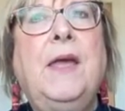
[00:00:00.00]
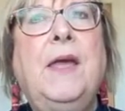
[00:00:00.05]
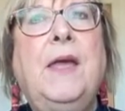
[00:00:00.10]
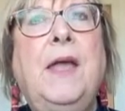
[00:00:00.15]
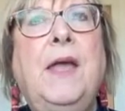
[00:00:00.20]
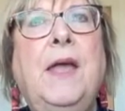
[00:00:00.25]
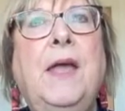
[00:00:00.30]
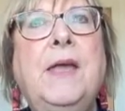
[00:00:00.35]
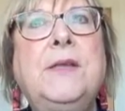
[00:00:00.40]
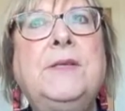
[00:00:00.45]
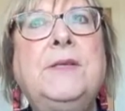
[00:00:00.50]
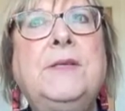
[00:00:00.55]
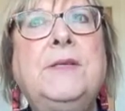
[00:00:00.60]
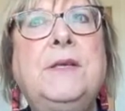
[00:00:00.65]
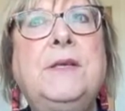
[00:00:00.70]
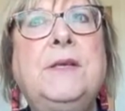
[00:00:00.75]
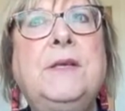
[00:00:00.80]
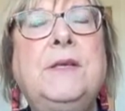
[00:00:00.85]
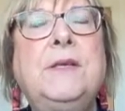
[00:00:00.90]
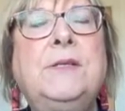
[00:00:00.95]
And
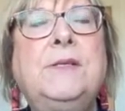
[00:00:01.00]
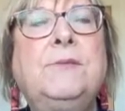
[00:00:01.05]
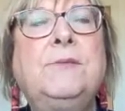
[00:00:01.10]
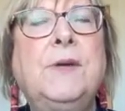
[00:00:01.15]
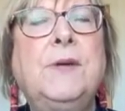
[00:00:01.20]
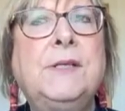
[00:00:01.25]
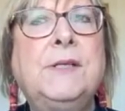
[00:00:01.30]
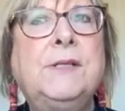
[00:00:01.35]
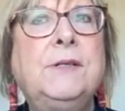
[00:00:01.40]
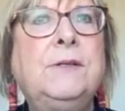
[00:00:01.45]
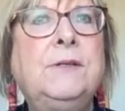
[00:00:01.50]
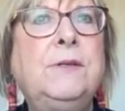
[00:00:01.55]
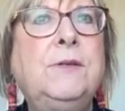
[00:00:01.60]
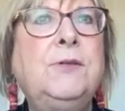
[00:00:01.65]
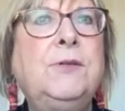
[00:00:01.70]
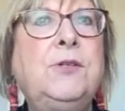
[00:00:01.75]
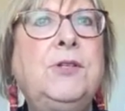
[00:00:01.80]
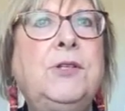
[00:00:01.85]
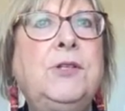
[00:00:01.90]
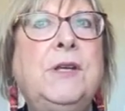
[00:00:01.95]
it is a
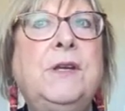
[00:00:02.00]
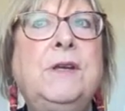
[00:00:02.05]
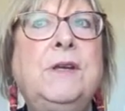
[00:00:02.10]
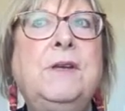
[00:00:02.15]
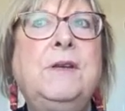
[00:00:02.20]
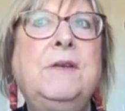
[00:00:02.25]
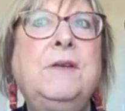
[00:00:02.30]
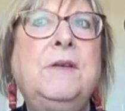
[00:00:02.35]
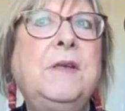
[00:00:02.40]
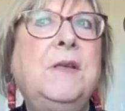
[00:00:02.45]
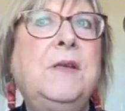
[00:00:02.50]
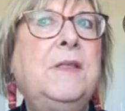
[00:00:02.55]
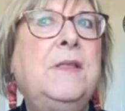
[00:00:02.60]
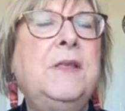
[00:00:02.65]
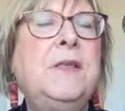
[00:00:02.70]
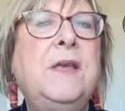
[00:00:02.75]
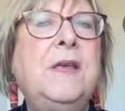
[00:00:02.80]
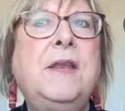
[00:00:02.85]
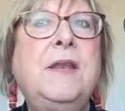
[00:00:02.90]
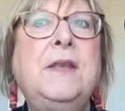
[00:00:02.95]
resolution
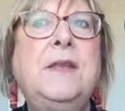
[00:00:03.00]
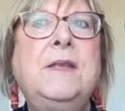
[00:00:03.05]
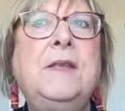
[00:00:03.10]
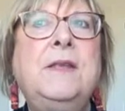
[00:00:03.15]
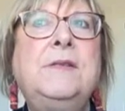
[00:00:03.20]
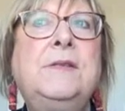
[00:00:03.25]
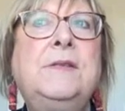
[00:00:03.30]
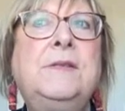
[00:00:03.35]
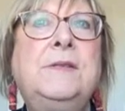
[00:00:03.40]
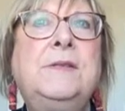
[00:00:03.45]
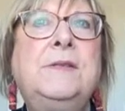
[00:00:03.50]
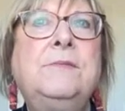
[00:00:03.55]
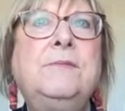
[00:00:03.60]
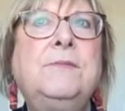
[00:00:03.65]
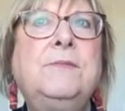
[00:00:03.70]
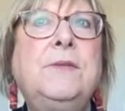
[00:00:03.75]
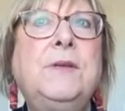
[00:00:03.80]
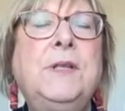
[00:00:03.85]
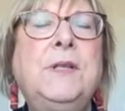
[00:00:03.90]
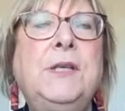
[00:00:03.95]
that is
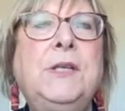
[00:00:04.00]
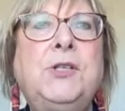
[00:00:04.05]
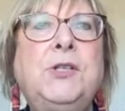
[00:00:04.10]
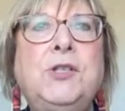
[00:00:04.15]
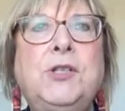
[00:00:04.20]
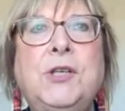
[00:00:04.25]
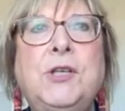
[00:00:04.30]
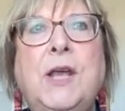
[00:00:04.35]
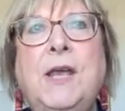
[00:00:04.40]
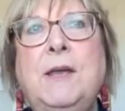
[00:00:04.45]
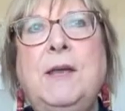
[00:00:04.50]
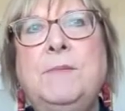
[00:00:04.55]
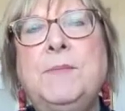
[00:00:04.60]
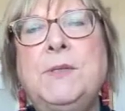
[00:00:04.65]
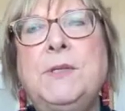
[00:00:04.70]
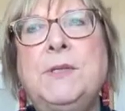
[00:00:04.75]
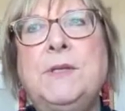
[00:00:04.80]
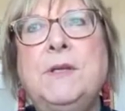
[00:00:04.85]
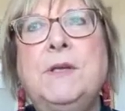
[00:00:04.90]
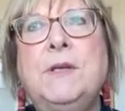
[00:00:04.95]
really
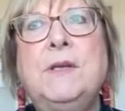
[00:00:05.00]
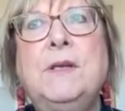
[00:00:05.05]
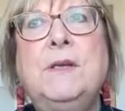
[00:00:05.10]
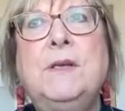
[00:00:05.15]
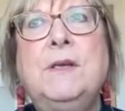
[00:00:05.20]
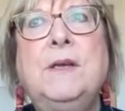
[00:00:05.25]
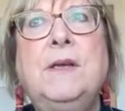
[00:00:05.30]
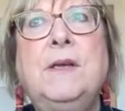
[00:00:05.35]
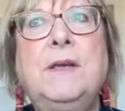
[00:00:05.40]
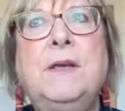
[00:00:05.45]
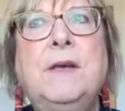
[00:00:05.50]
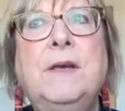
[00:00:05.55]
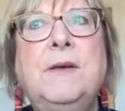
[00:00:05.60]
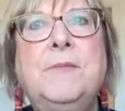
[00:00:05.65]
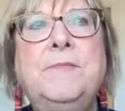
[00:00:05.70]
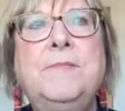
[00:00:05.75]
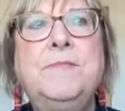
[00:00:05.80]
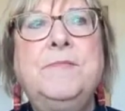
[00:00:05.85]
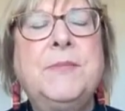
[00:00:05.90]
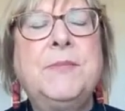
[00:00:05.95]
shaped
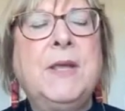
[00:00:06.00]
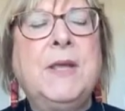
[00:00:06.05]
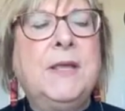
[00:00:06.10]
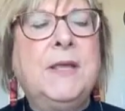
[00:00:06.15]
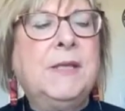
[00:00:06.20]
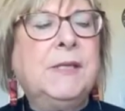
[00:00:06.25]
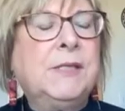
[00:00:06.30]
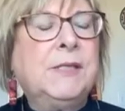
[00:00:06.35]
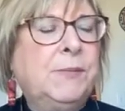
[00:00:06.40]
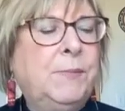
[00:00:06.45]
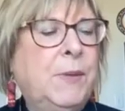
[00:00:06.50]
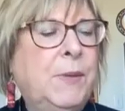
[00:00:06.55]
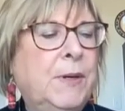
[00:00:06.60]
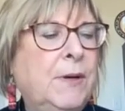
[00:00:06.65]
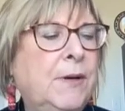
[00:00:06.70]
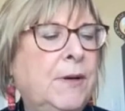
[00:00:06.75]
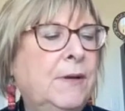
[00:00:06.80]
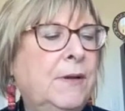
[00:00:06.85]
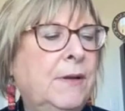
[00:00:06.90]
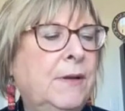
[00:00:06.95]
um, in the
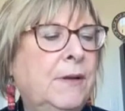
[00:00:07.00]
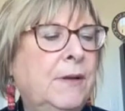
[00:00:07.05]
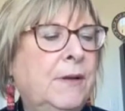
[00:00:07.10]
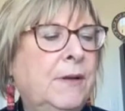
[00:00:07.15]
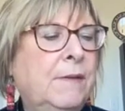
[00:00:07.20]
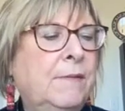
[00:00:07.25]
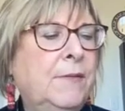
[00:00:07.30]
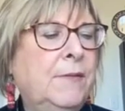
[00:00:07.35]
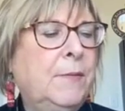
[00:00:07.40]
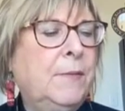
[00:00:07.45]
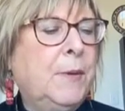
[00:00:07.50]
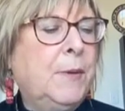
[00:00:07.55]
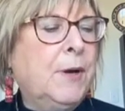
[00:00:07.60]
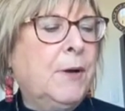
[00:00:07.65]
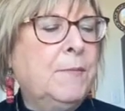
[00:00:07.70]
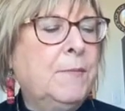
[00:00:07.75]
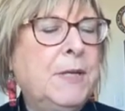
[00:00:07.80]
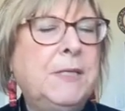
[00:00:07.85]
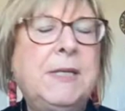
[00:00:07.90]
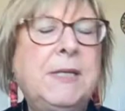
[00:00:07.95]
spirit of the
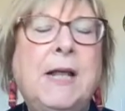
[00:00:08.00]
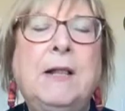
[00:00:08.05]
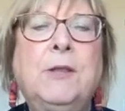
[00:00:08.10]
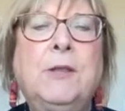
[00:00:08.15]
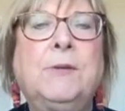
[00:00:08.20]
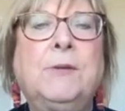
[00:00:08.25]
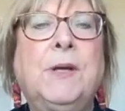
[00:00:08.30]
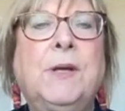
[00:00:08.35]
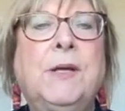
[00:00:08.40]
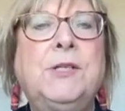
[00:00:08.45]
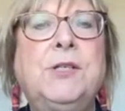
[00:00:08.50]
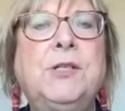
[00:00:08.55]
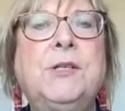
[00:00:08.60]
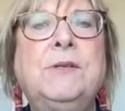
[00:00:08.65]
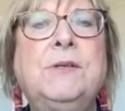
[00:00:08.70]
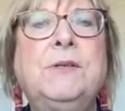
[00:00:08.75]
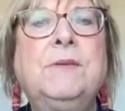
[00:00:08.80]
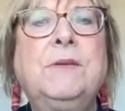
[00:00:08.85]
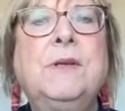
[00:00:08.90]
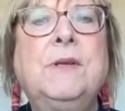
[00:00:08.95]
Barmen
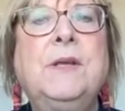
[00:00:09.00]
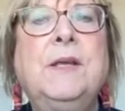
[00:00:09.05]
Declaration.